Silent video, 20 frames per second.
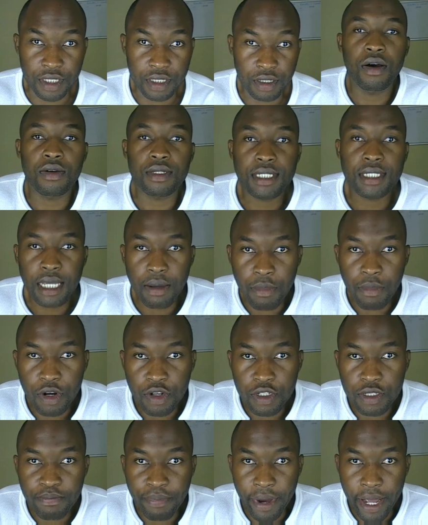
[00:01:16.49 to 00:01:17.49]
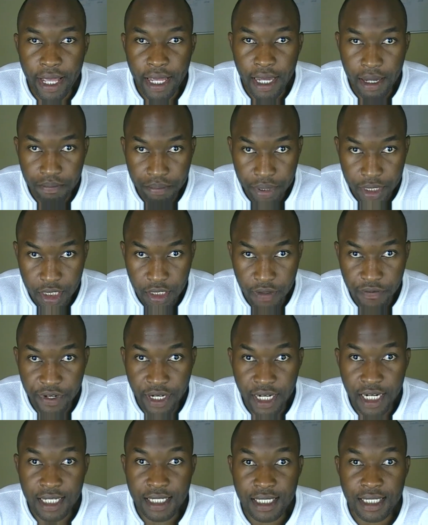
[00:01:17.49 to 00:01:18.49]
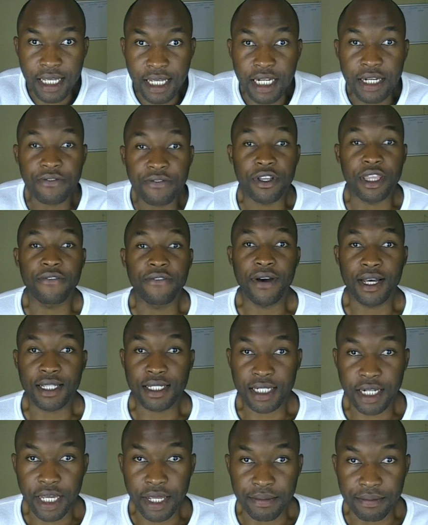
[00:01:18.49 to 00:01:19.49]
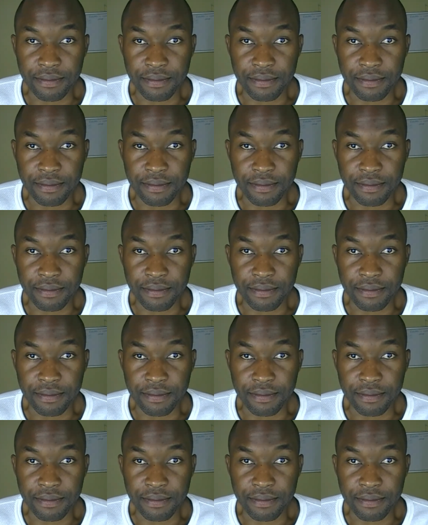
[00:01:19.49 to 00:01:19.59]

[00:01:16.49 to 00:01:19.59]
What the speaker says: or someone who's buying a piece of real estate for the first time.